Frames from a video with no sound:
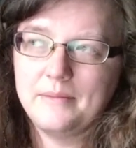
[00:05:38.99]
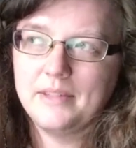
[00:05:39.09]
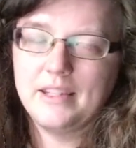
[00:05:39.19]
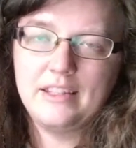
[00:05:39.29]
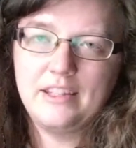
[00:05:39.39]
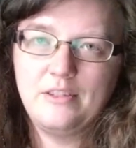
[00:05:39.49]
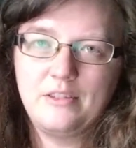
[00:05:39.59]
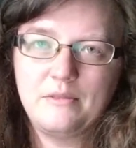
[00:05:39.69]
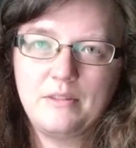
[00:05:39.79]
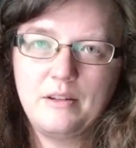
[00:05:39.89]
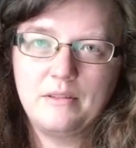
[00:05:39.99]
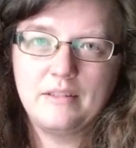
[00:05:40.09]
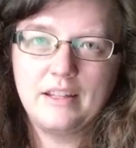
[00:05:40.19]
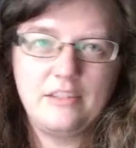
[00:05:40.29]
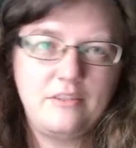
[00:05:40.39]
And then you don't know,
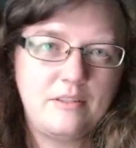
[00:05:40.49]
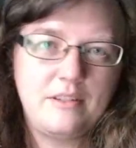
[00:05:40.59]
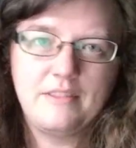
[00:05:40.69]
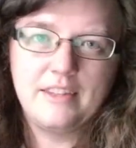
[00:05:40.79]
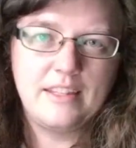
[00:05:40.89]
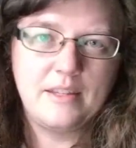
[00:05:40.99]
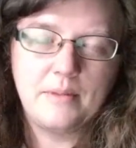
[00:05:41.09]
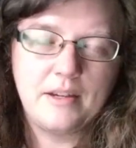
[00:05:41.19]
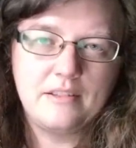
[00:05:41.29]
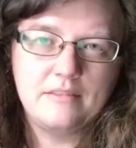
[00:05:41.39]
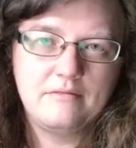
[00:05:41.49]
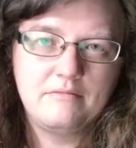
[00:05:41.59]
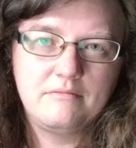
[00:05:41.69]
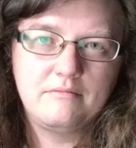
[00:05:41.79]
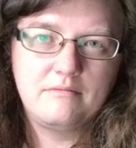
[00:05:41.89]
and you don't even think about
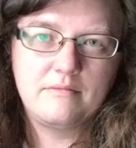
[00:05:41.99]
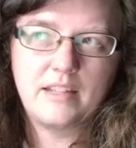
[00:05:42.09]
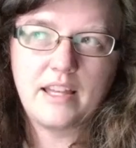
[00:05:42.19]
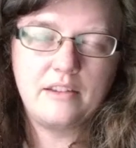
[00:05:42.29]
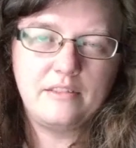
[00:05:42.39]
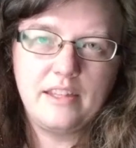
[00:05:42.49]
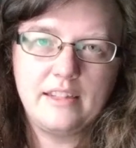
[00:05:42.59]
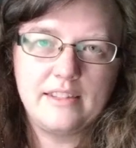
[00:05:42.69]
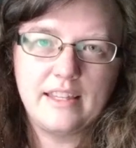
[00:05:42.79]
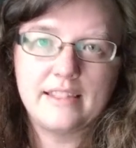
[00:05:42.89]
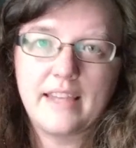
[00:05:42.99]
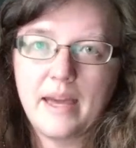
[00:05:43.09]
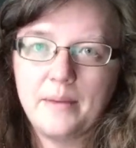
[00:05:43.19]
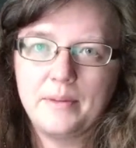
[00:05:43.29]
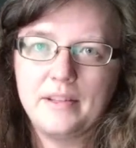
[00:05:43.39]
how these things
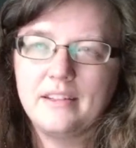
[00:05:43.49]
happen.